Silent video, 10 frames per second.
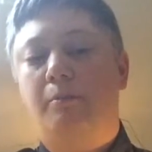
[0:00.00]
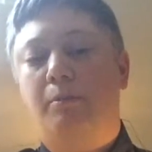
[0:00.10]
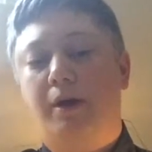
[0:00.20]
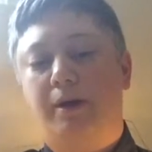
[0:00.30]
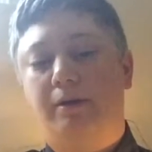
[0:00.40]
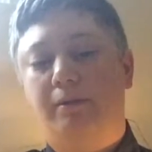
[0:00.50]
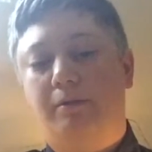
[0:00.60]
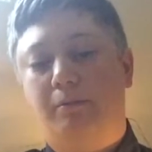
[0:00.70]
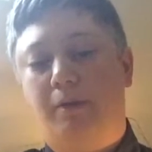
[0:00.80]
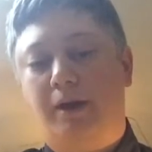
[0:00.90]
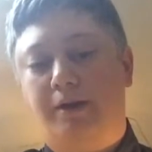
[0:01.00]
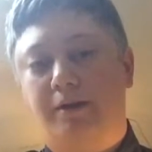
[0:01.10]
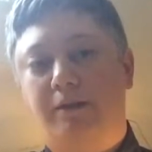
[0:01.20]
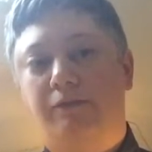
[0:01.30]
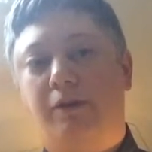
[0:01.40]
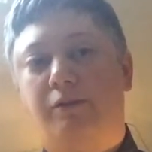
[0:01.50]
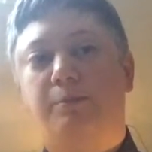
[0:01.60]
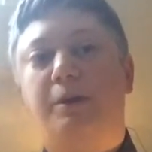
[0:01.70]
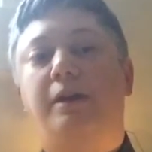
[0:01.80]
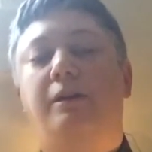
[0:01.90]
but my default
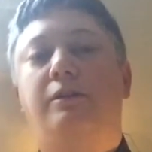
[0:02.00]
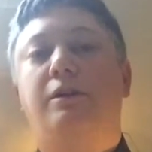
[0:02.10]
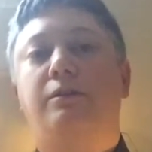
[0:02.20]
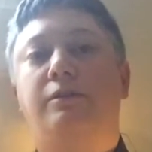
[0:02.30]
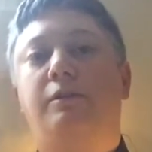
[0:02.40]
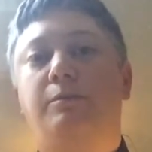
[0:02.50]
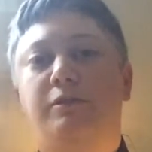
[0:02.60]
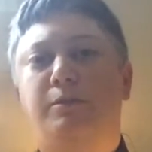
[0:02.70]
speaking tone seems